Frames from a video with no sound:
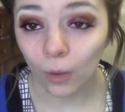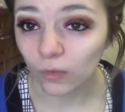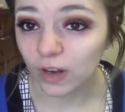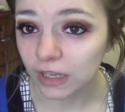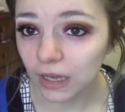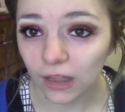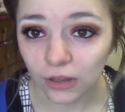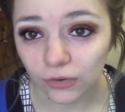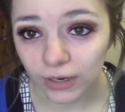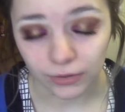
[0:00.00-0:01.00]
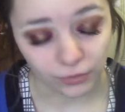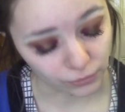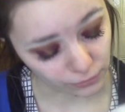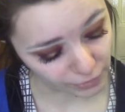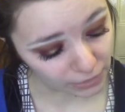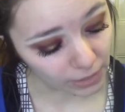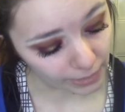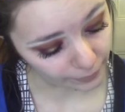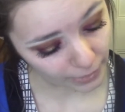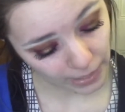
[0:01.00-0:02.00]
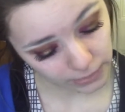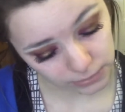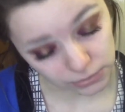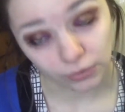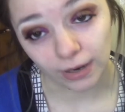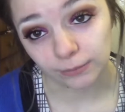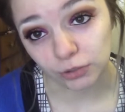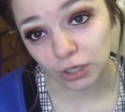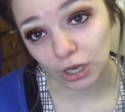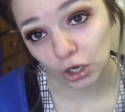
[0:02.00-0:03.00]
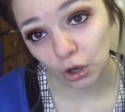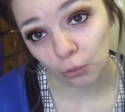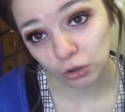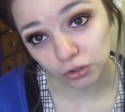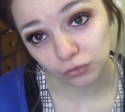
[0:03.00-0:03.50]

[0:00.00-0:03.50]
or any colour correctors or anything like that, so I am just going to go on to